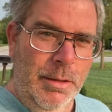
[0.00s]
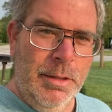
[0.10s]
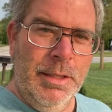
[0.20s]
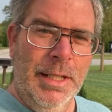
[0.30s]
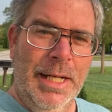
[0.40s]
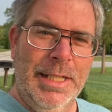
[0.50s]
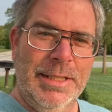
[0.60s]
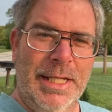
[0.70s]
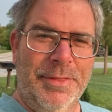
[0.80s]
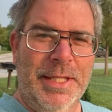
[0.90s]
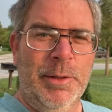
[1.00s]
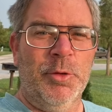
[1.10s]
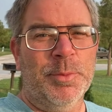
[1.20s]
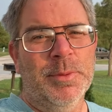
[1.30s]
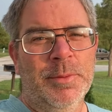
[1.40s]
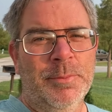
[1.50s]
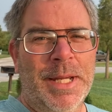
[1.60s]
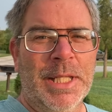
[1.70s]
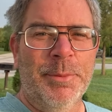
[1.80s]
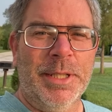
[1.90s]
I think it was
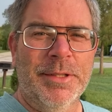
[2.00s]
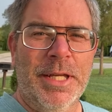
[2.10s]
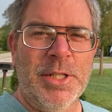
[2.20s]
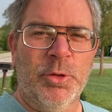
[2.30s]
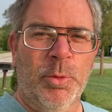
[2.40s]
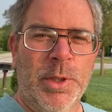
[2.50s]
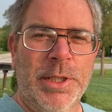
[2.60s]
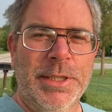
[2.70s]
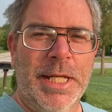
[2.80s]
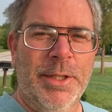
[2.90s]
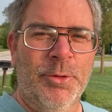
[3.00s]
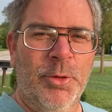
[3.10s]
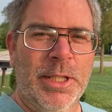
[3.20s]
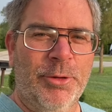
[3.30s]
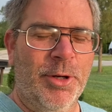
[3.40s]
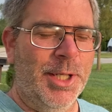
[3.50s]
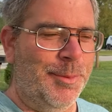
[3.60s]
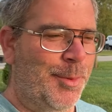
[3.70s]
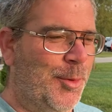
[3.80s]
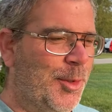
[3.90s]
mainly because I just wanted a dinosaur
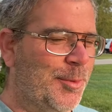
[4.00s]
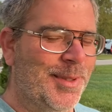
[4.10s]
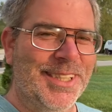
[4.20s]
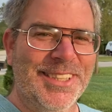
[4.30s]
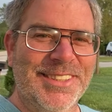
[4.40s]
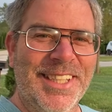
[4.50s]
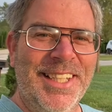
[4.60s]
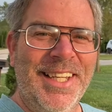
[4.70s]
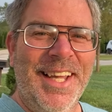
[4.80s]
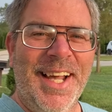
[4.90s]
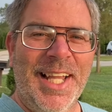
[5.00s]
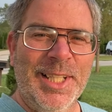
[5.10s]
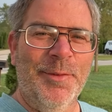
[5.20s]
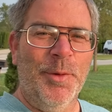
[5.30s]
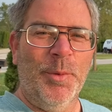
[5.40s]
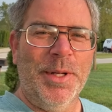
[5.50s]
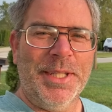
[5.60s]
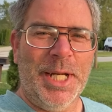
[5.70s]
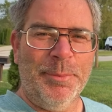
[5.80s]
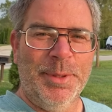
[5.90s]
electronic board because I love the one
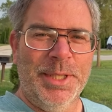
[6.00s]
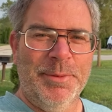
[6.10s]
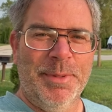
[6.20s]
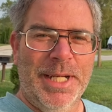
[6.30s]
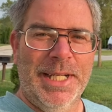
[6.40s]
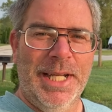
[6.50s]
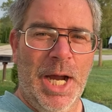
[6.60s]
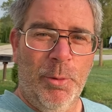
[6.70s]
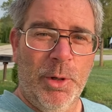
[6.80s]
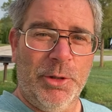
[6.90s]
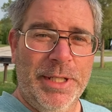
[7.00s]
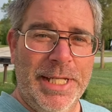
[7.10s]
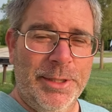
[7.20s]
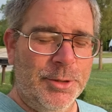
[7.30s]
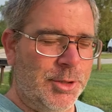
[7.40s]
that I put in my hot water heater.